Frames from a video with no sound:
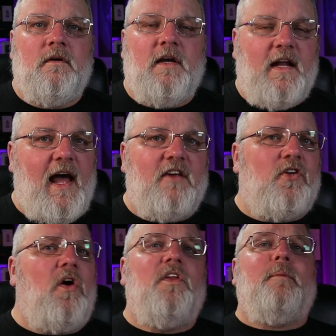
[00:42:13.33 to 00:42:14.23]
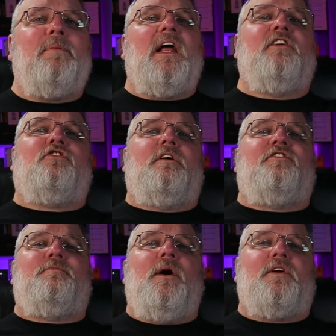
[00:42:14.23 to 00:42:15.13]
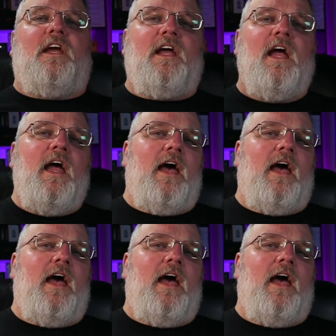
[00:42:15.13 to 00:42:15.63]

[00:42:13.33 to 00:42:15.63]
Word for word: It has all the pleasure of smoking